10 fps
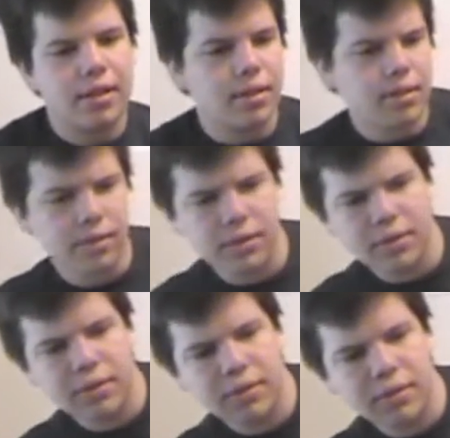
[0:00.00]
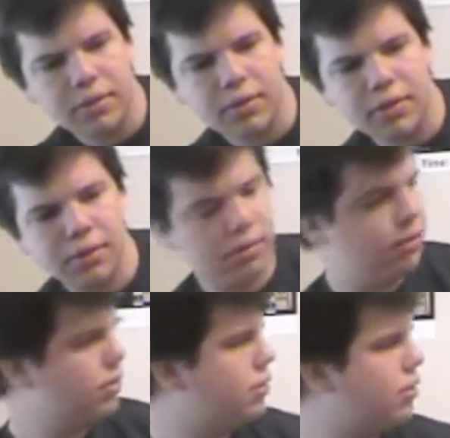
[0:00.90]

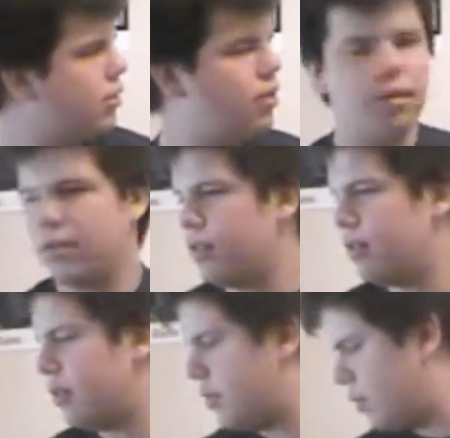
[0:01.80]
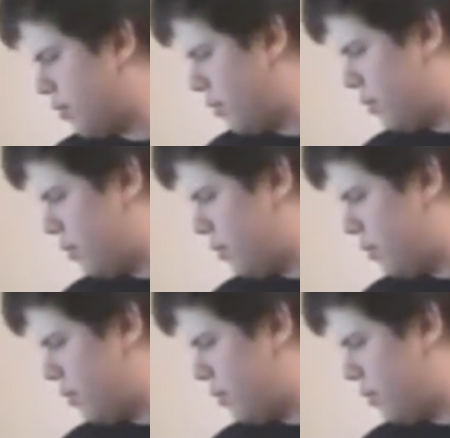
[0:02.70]
Nobody speaks.